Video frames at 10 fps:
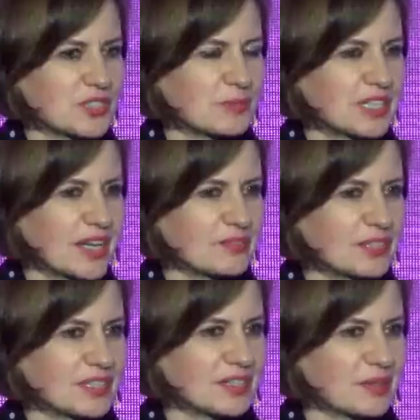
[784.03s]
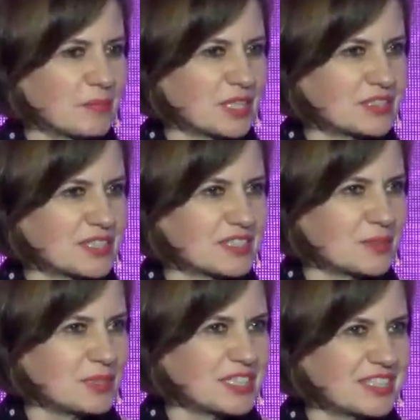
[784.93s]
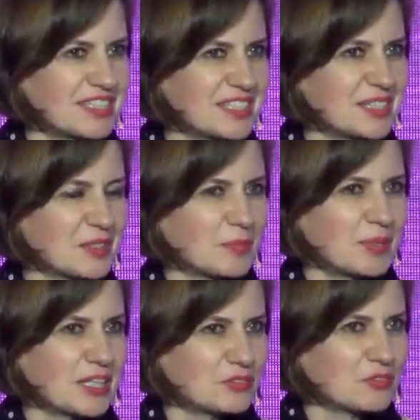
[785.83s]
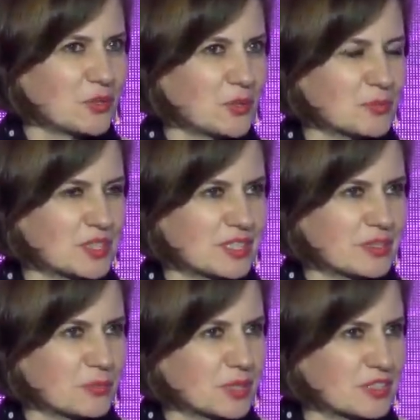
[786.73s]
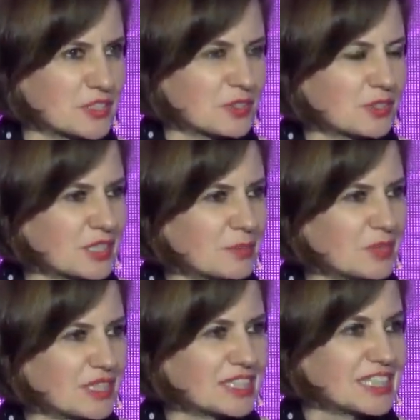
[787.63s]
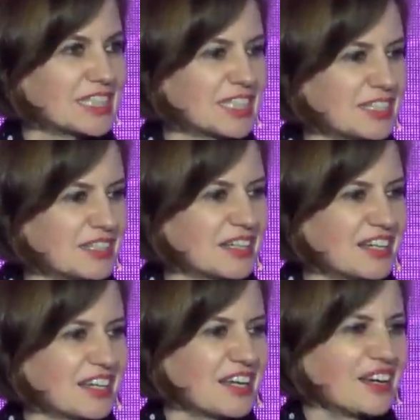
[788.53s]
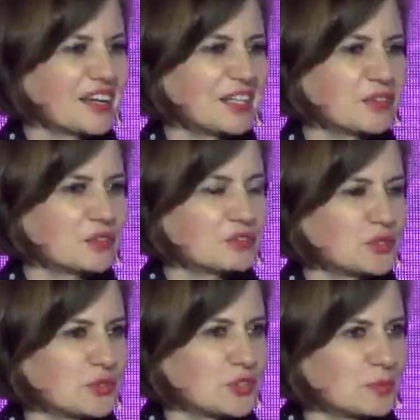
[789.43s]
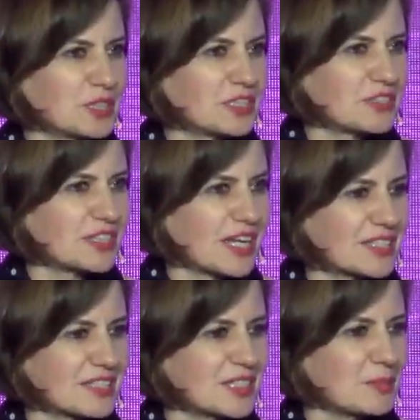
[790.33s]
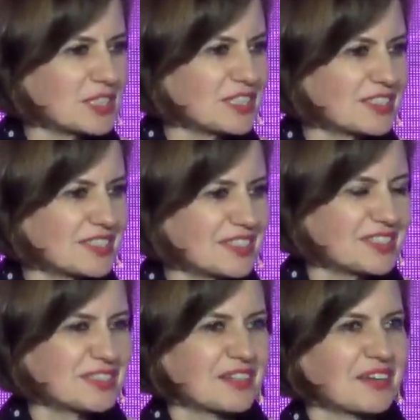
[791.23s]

I mean, having multi-CBDC platforms will certainly be key in the future, because as CBDCs